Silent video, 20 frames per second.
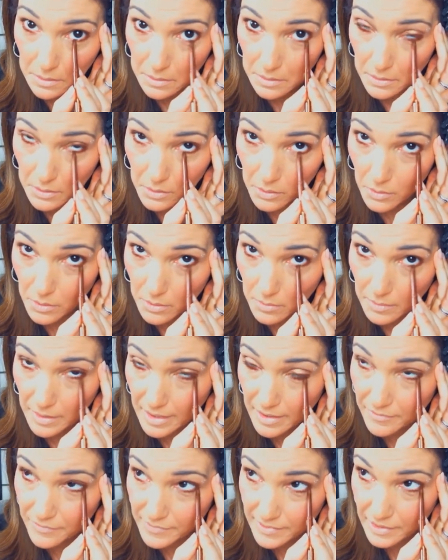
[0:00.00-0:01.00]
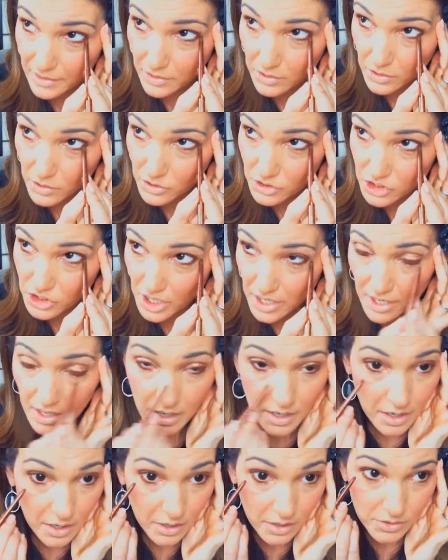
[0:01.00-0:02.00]
Are you all laughing in your
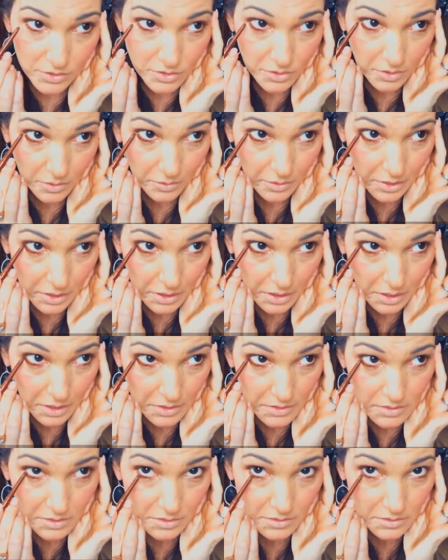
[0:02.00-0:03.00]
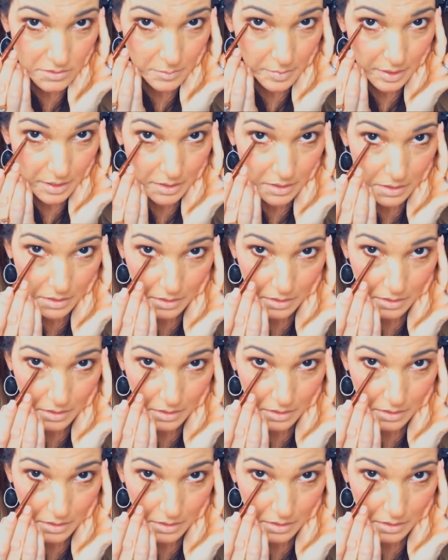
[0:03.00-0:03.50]
chairs? Or are you like, hey, it's not so bad?